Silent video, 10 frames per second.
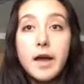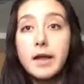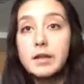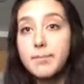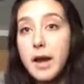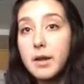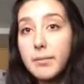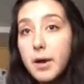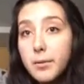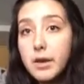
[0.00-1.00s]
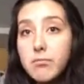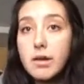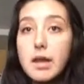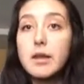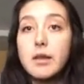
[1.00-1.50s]
that is bad about red
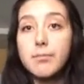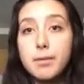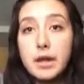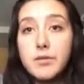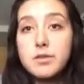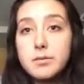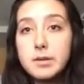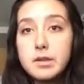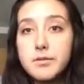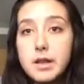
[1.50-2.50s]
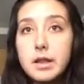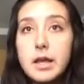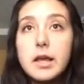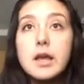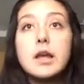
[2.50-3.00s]
meat and beef
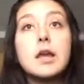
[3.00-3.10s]
specifically